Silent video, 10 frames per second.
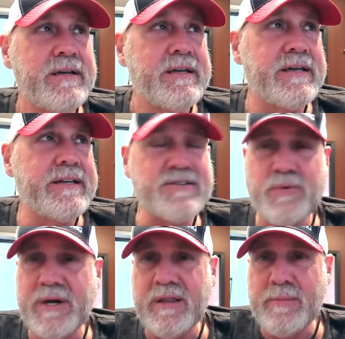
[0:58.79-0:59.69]
It is
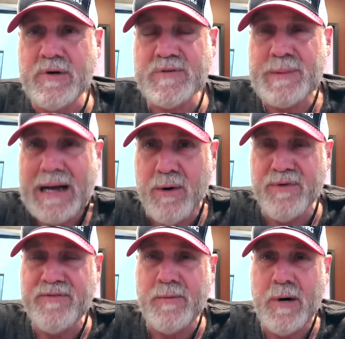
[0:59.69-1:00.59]
one of the most
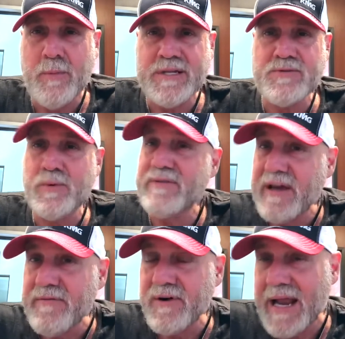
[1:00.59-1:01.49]
powerful moments we've
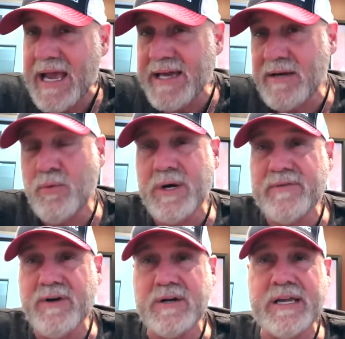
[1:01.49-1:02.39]
ever had at one
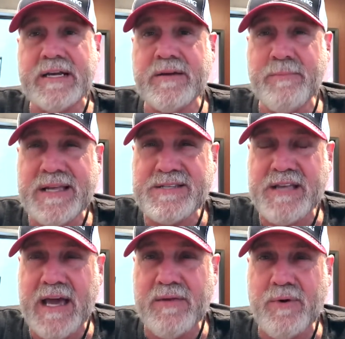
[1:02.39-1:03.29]
of our Kingdom Men's
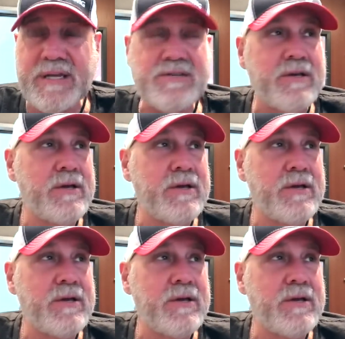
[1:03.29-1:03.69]
Gatherings.